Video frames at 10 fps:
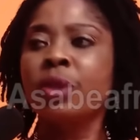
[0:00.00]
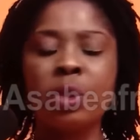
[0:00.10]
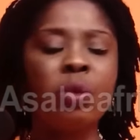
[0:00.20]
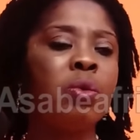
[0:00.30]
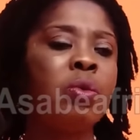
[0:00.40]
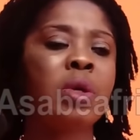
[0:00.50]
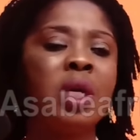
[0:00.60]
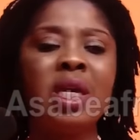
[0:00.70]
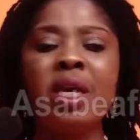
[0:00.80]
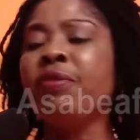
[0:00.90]
So
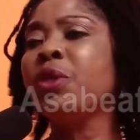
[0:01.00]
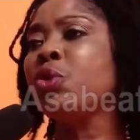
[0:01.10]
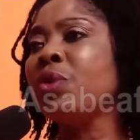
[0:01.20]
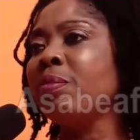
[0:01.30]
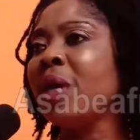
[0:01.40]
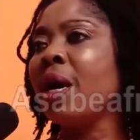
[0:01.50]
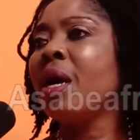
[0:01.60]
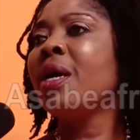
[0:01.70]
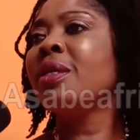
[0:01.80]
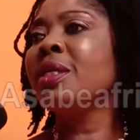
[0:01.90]
he gave it to him
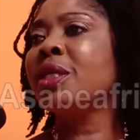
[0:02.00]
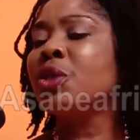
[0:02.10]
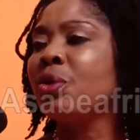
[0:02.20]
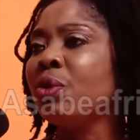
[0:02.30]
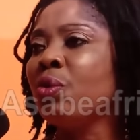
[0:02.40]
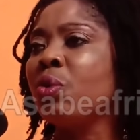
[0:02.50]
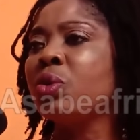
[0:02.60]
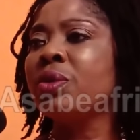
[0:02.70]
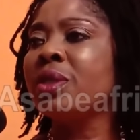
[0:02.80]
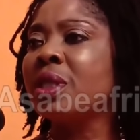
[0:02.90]
that this is Sonny
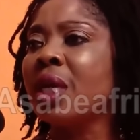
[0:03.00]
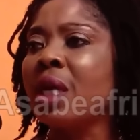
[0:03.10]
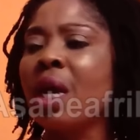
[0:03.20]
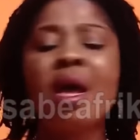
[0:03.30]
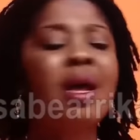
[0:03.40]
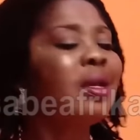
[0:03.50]
Okosun, so he's taking.